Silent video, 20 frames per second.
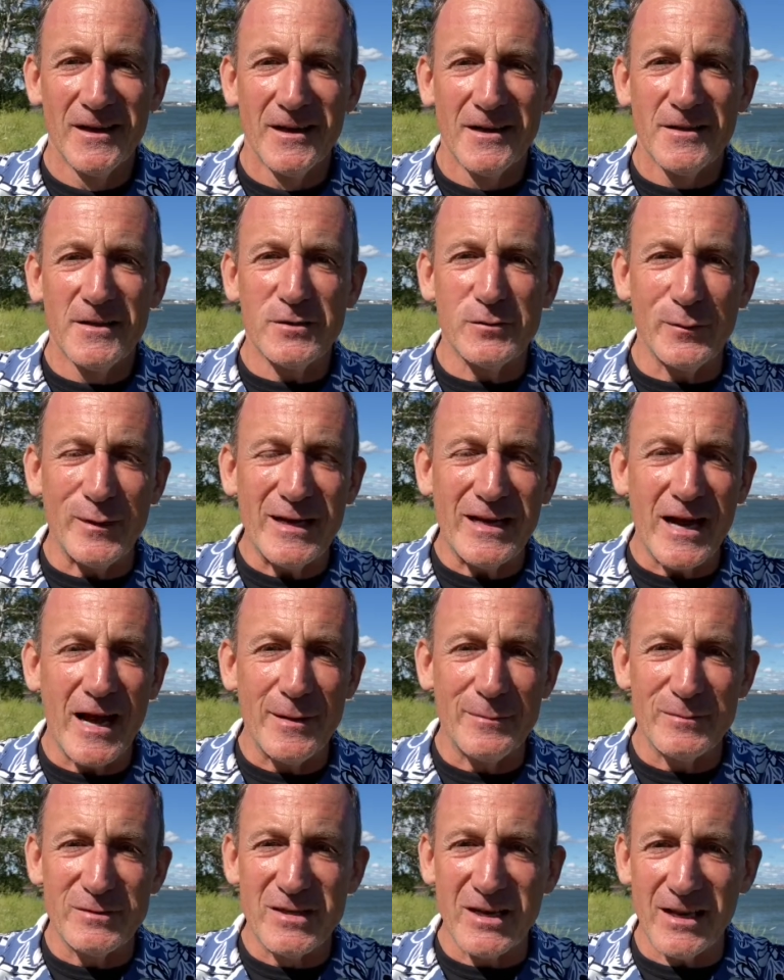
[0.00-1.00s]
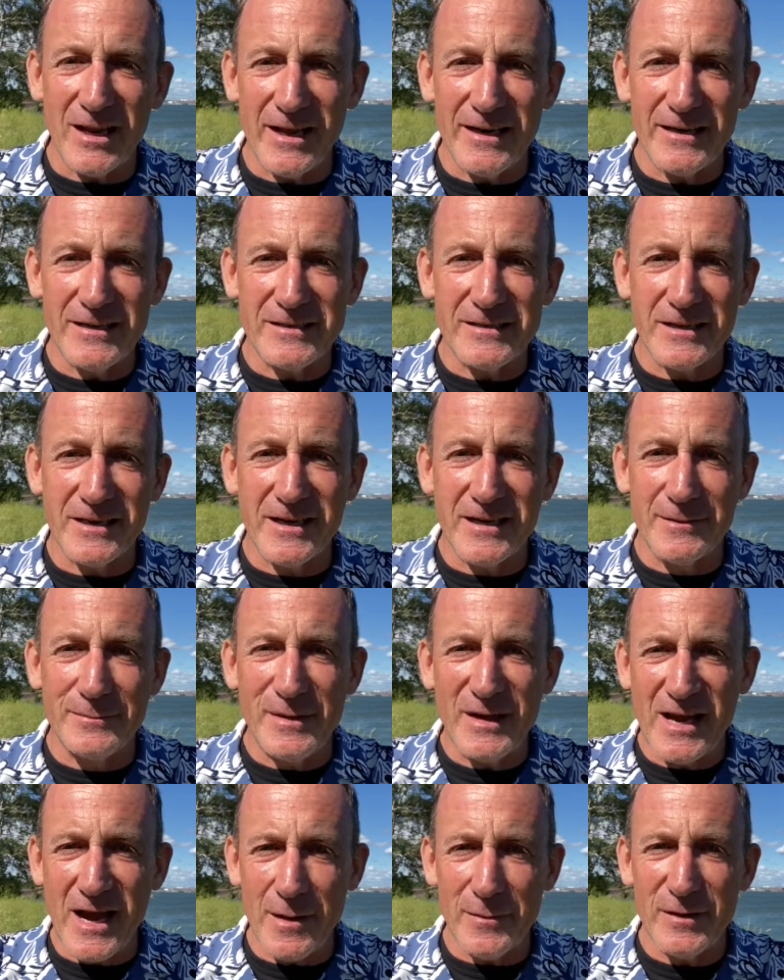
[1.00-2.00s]
This week, I'm delighted to be
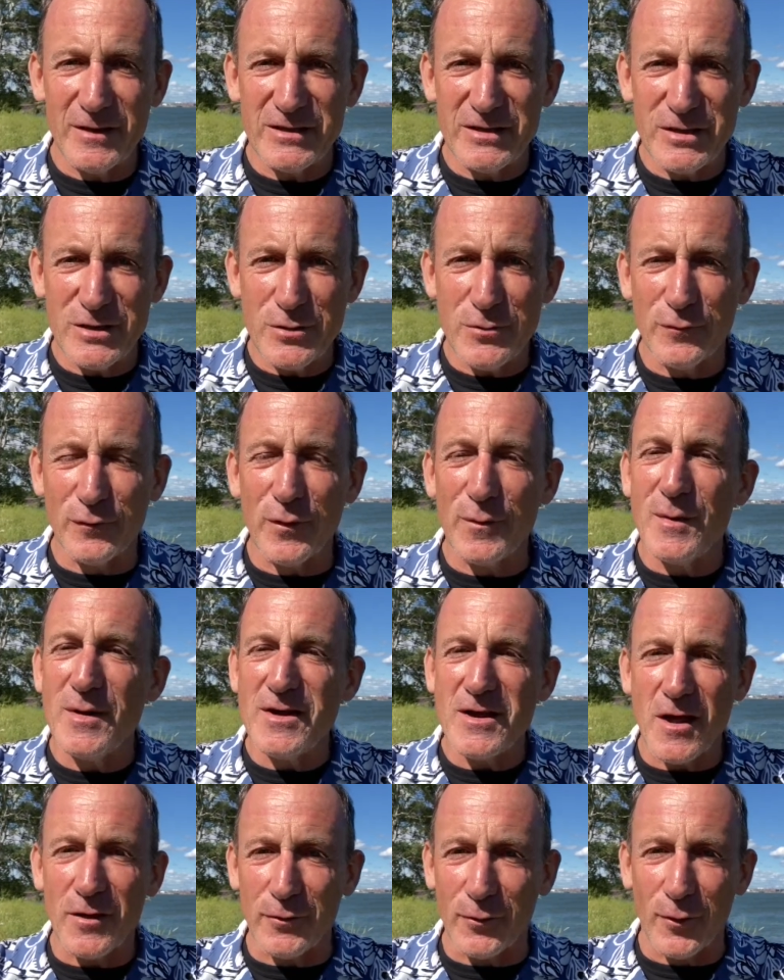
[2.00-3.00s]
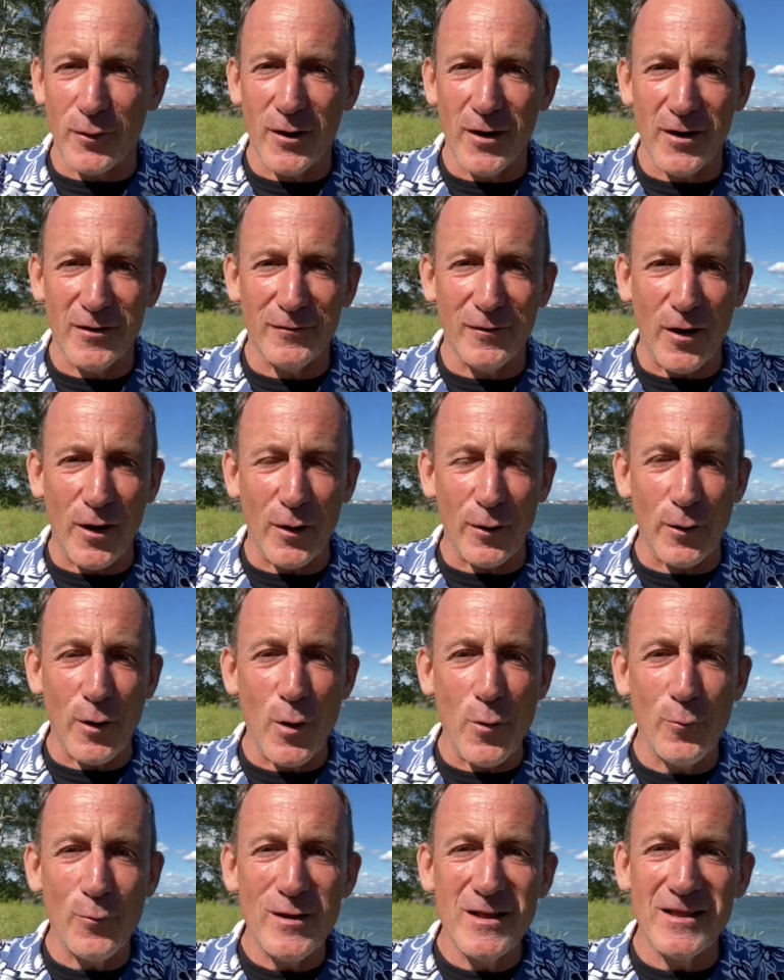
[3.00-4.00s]
coming to you from another of our
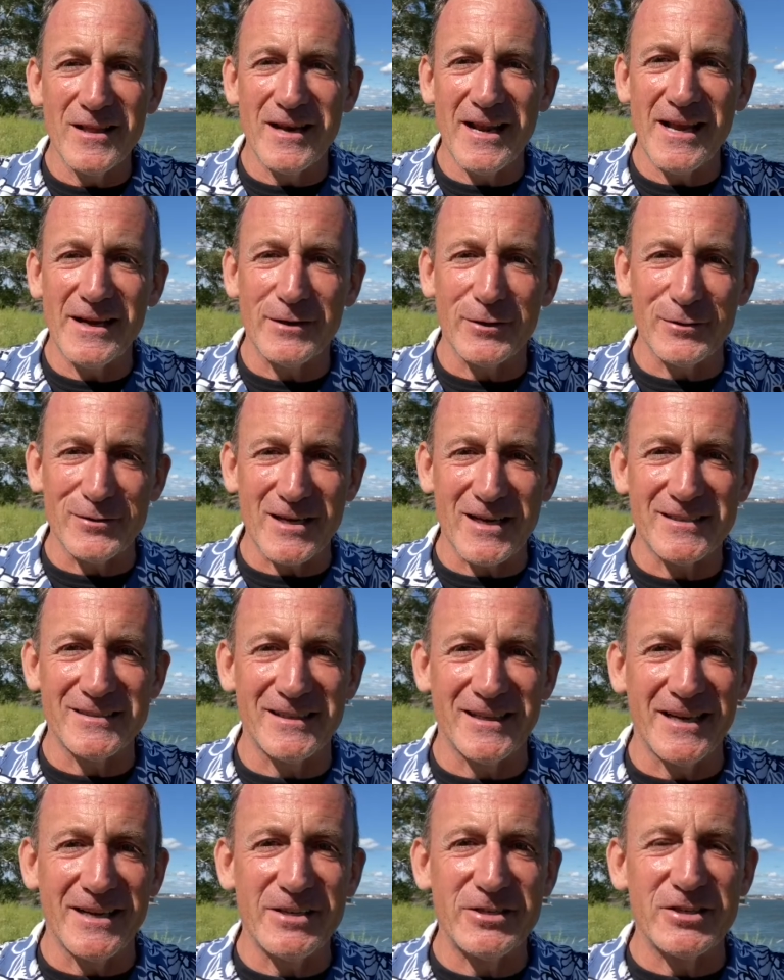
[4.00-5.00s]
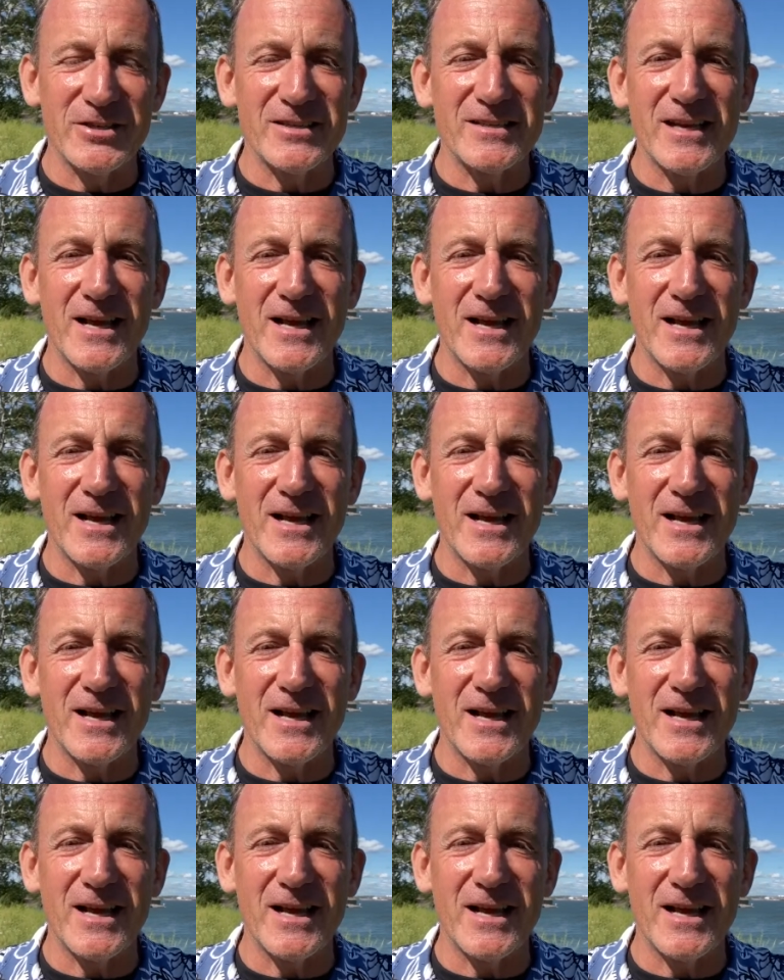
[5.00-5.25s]
Wheel and Anchor destinations.